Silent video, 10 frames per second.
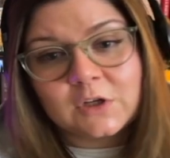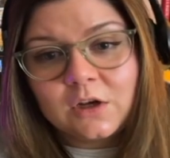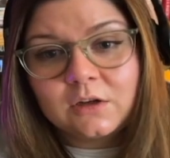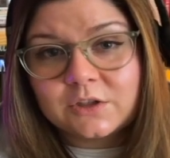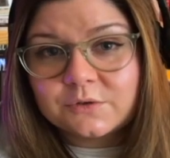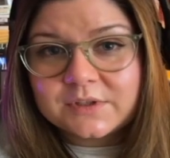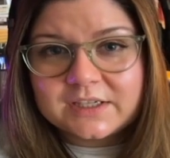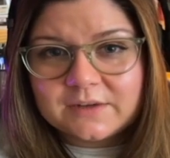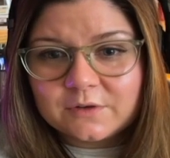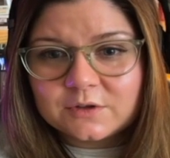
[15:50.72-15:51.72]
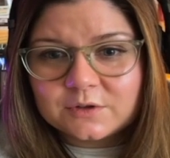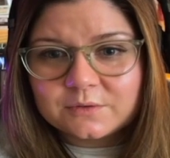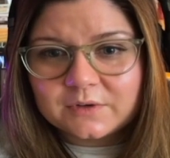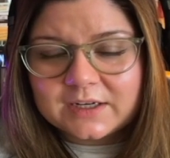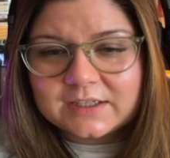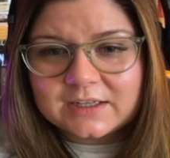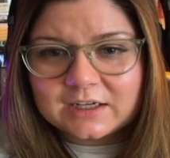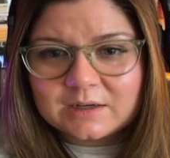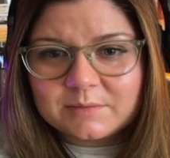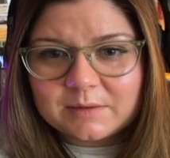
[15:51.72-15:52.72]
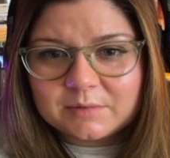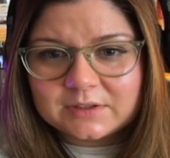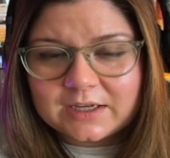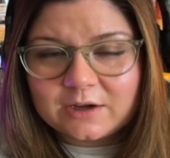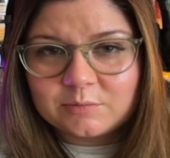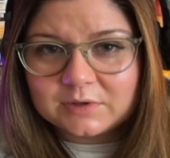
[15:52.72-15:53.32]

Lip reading: So is Steve also afraid he's not going to be able to help